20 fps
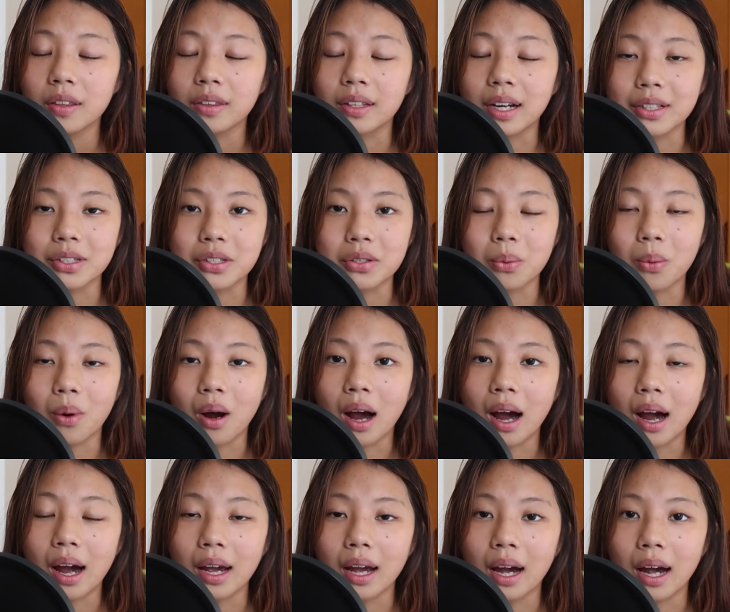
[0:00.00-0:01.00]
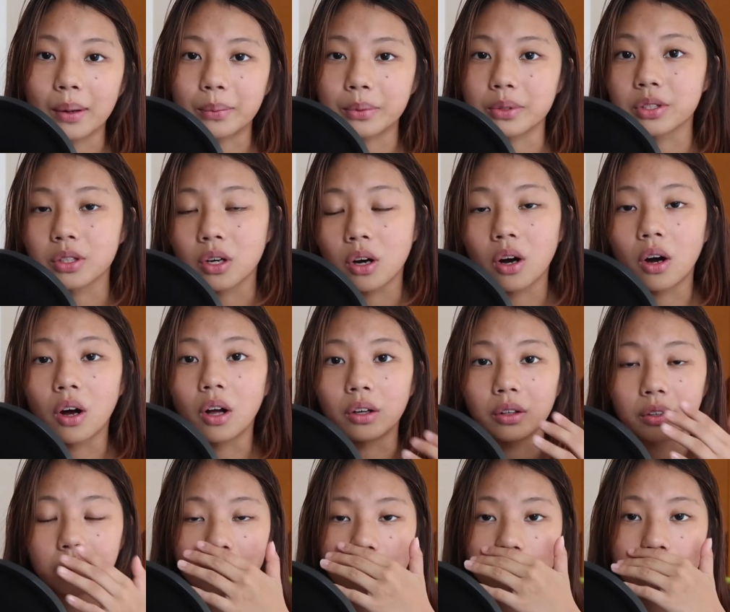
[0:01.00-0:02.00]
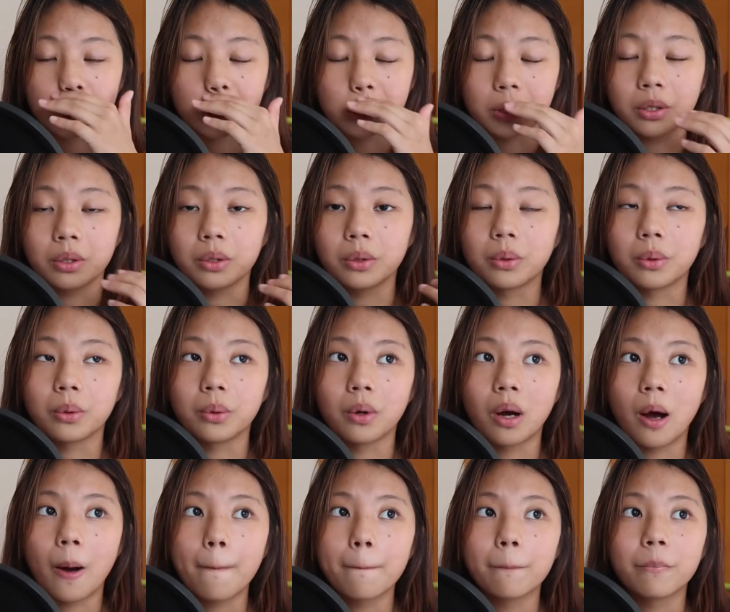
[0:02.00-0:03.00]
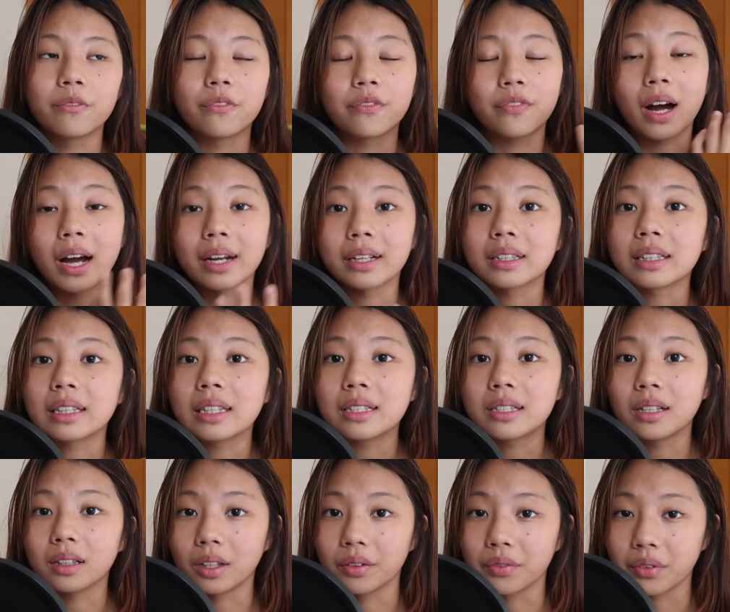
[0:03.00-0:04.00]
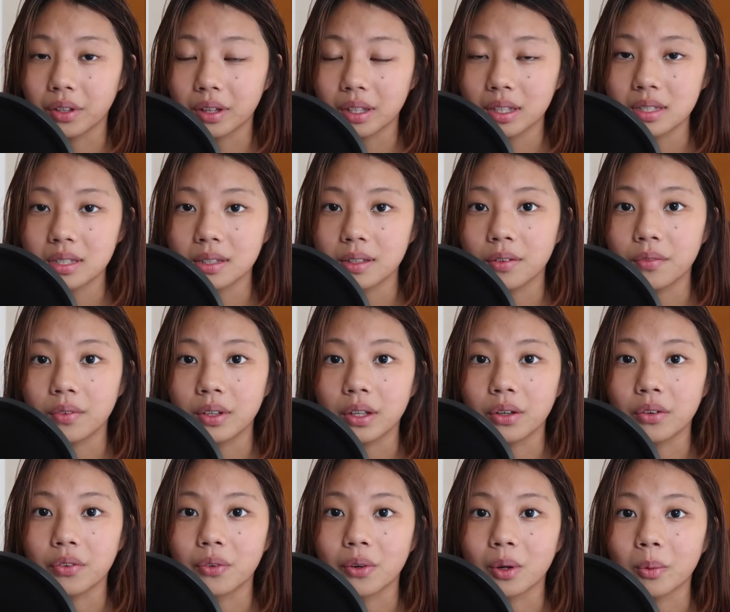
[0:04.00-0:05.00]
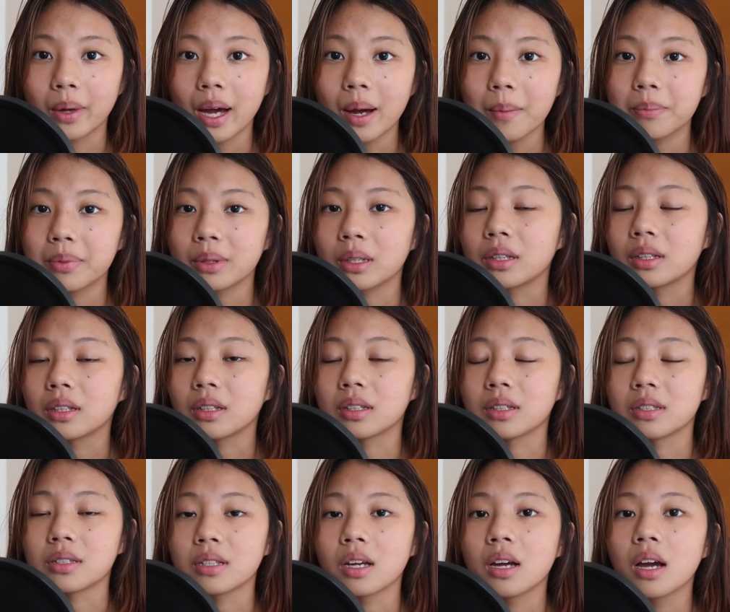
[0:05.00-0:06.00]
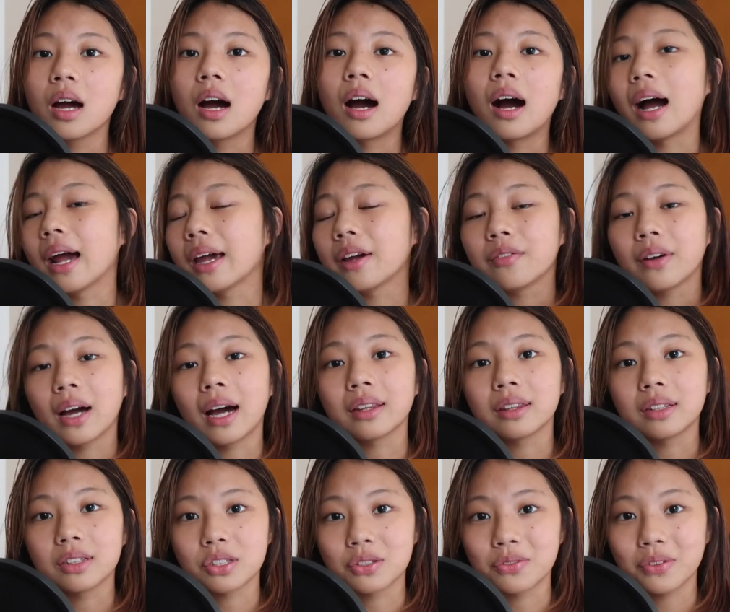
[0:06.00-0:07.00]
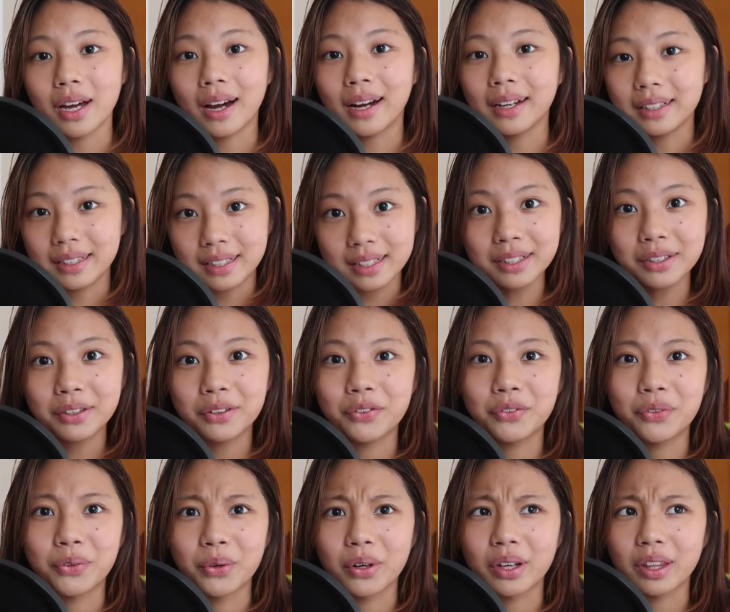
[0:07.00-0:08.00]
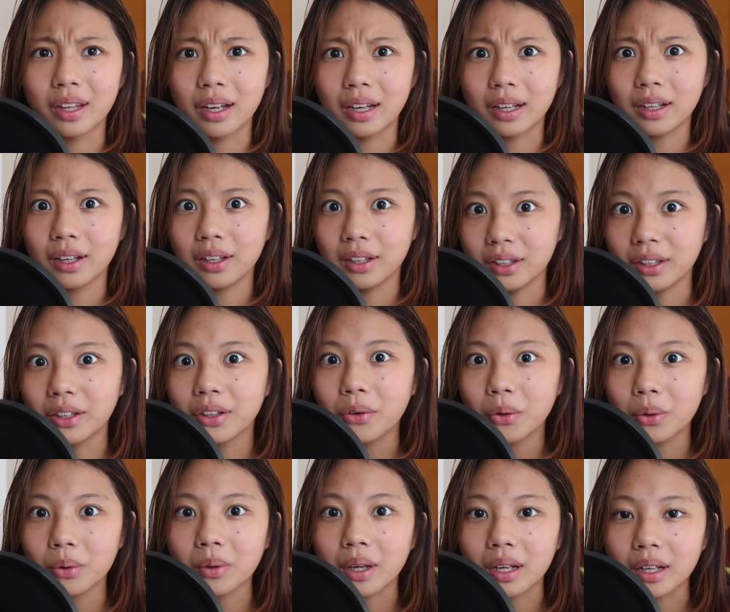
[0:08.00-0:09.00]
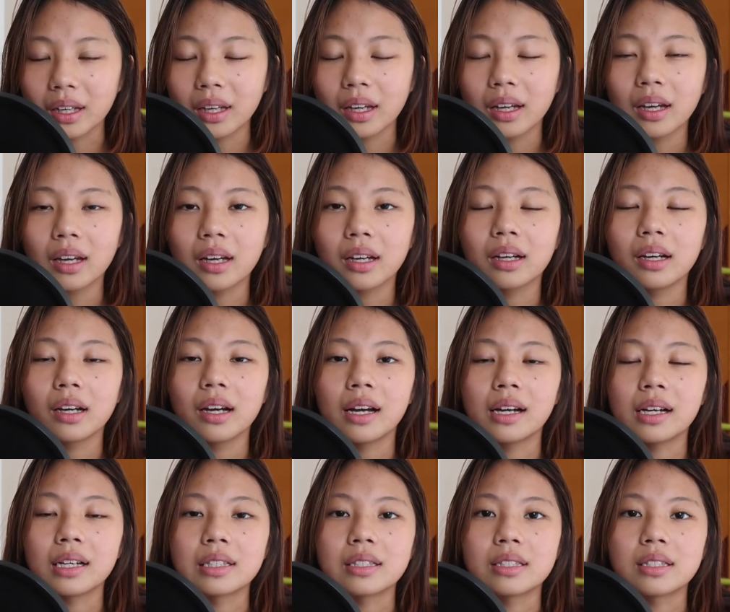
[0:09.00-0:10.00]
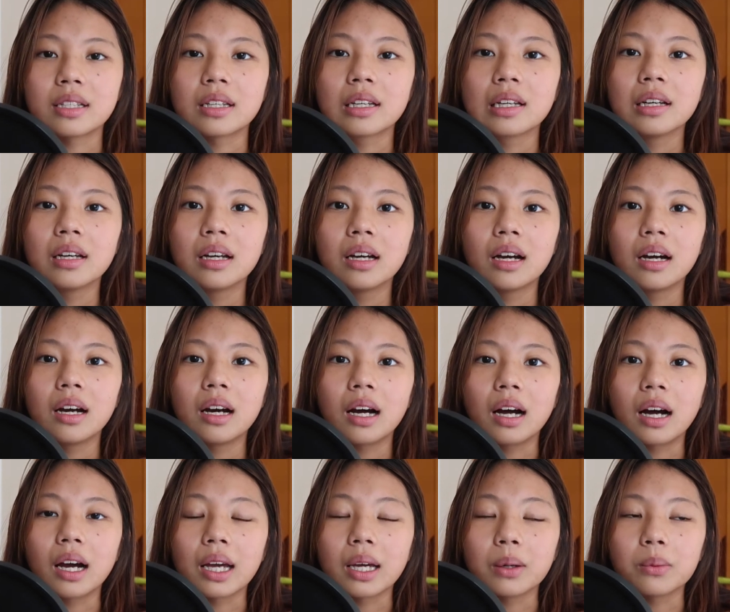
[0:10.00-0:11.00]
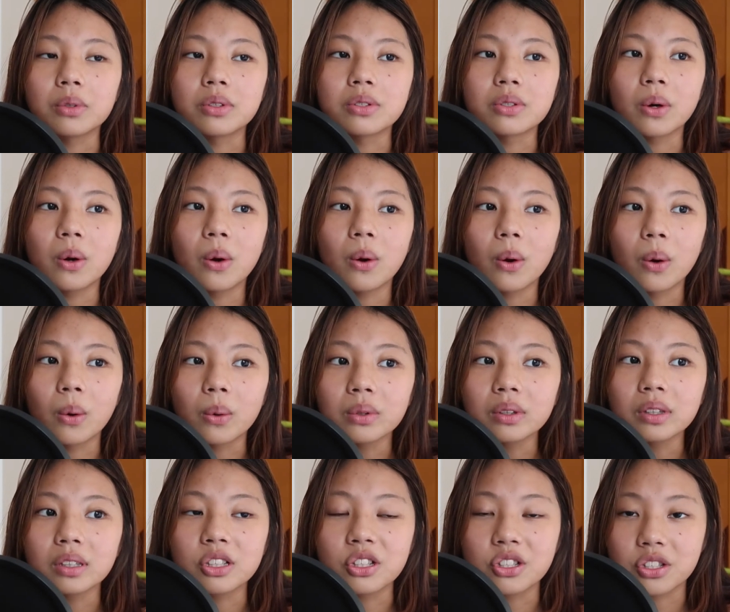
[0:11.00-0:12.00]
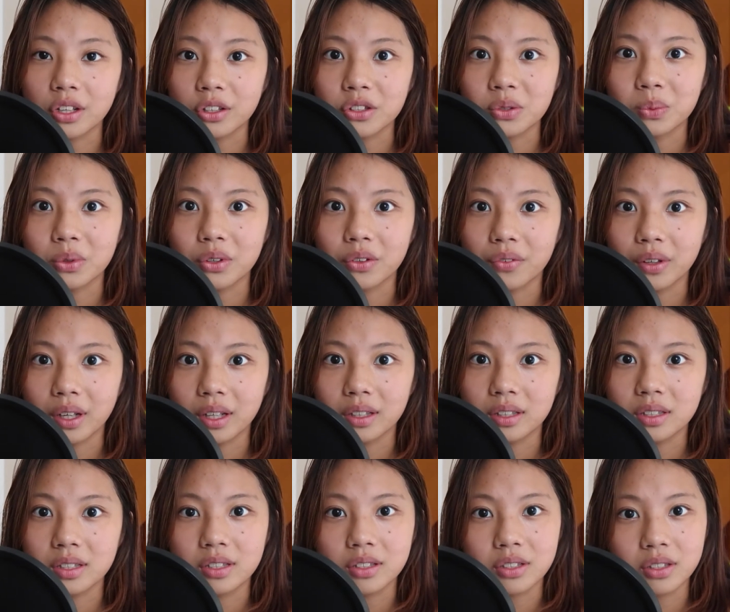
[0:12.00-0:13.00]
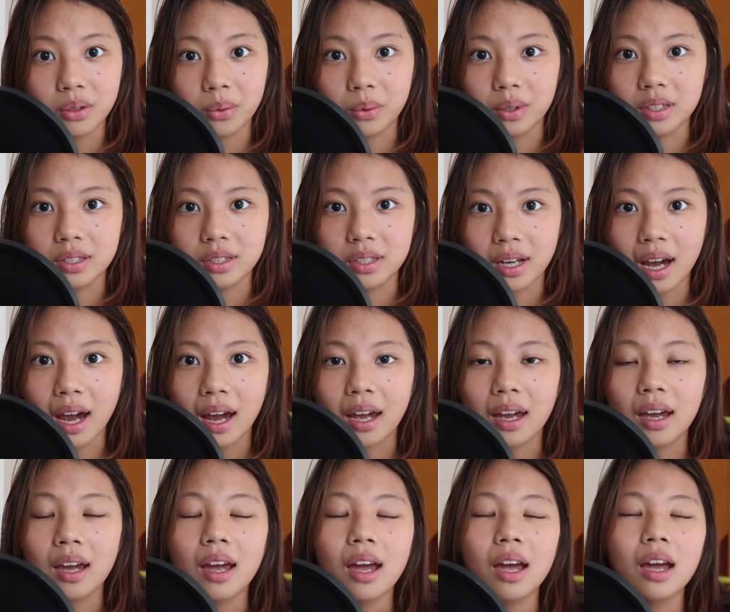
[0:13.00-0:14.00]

That's why I was called to finally deliver this in a video format, because I have had this idea for like a year already, and I was only just motivated to do it today.